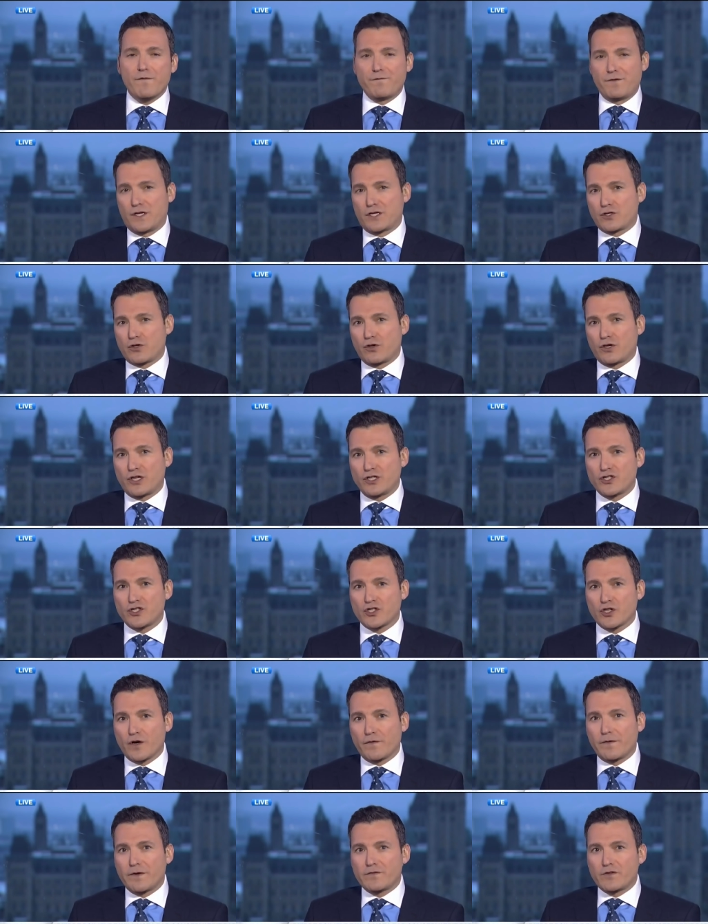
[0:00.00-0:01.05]
fiscal
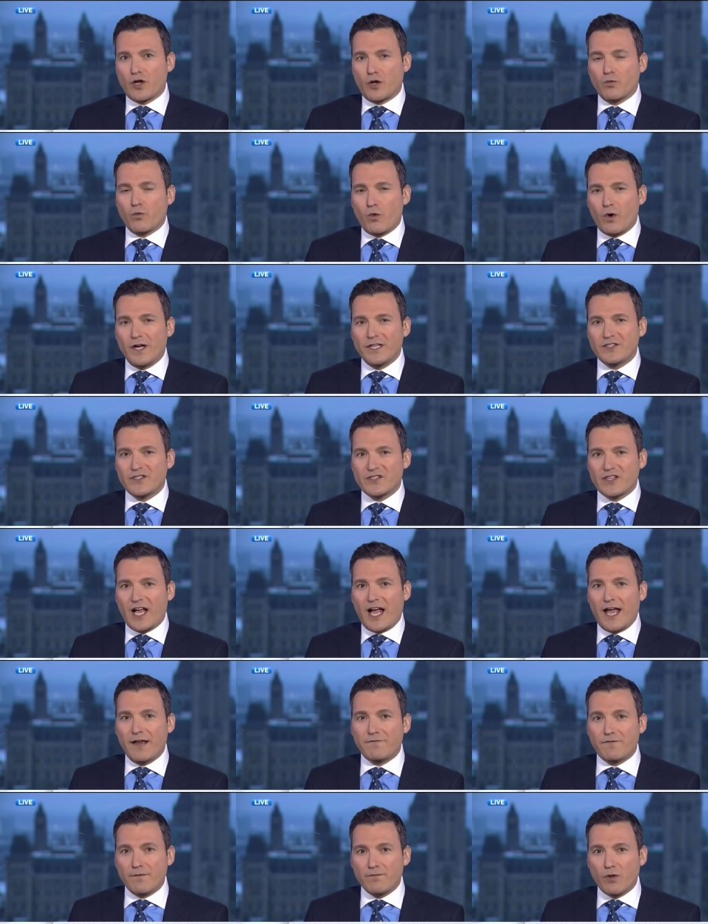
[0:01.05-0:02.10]
conservatives on one
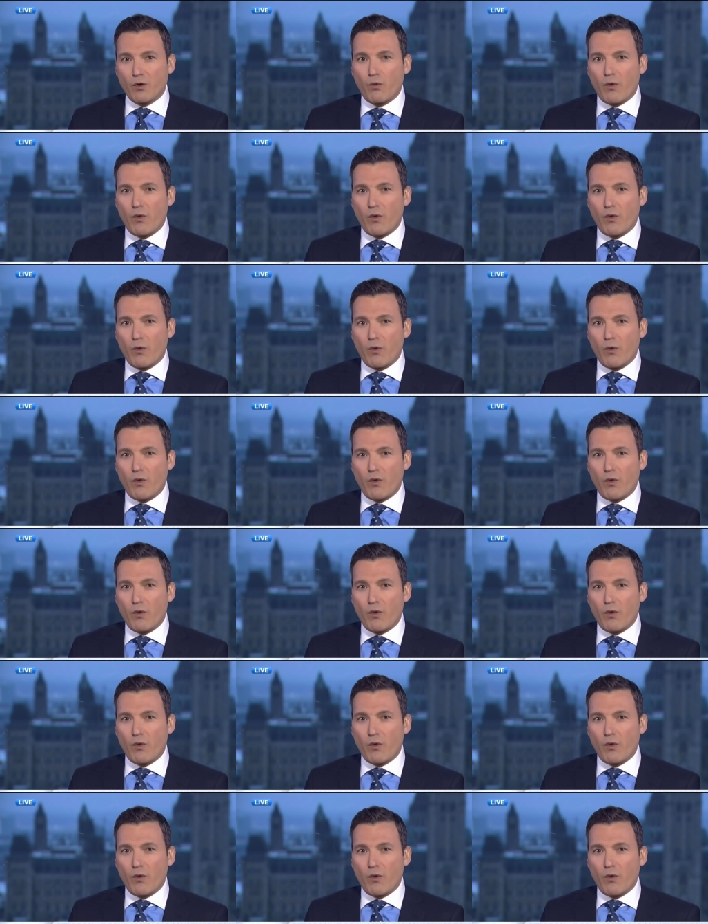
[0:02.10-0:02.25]
side from the